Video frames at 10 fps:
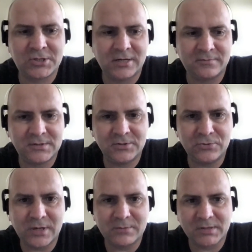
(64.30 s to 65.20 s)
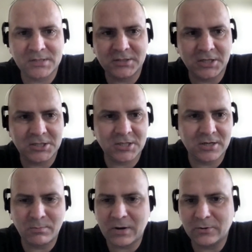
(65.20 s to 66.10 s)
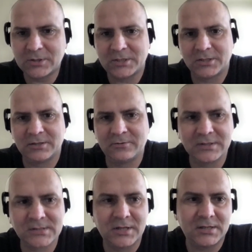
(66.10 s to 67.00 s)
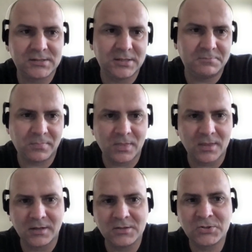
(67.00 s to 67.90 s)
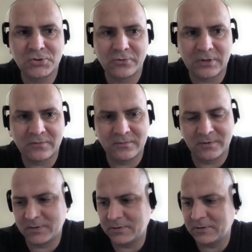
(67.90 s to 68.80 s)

to share with you my presentation about once another serving